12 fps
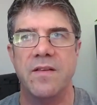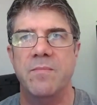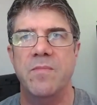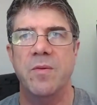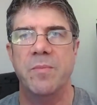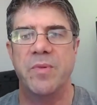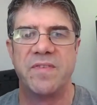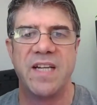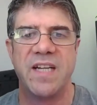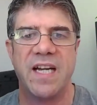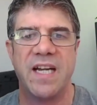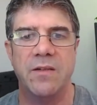the number of
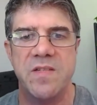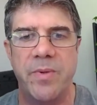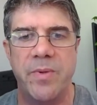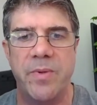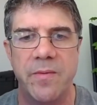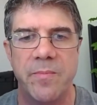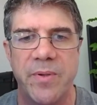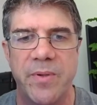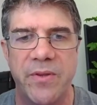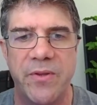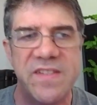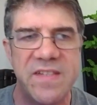calories burned per
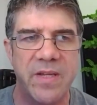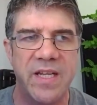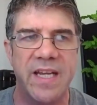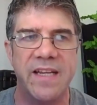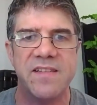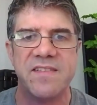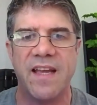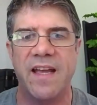thirty minutes.